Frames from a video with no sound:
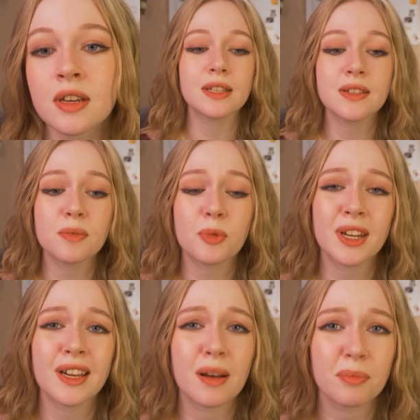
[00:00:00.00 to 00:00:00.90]
This is a pretty
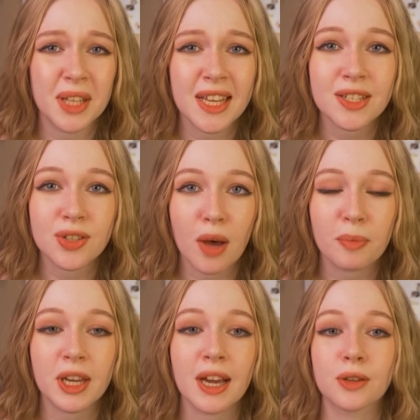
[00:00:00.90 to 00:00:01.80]
complex
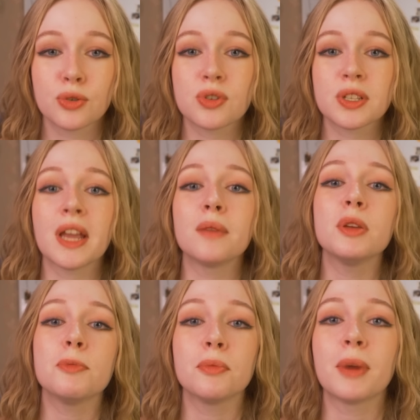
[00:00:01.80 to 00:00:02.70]
topic. I understand
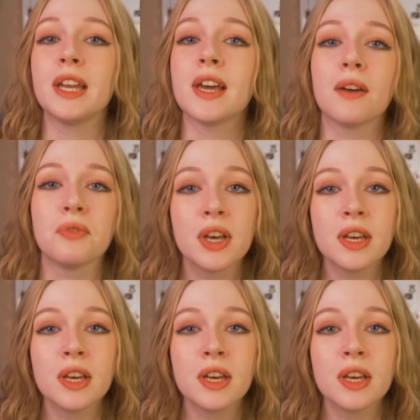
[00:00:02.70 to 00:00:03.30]
people might have